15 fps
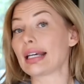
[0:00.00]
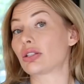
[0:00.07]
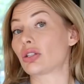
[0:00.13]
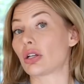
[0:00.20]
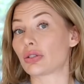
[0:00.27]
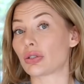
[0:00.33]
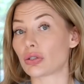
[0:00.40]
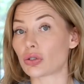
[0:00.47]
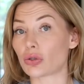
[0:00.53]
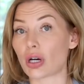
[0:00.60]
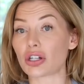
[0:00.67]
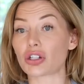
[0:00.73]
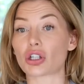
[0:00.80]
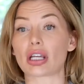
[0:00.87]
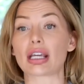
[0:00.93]
It's also
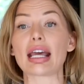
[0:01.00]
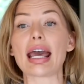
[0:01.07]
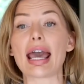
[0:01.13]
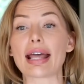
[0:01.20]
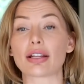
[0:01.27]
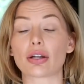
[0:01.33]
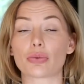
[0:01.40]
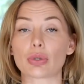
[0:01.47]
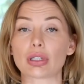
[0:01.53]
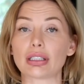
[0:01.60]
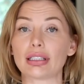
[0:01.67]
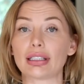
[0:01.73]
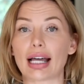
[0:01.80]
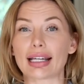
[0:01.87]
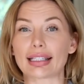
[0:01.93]
stretchy, and I
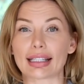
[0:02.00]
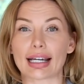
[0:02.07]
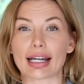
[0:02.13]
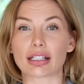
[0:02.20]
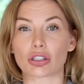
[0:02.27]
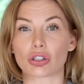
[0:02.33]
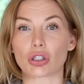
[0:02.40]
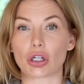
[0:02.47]
really like the kind of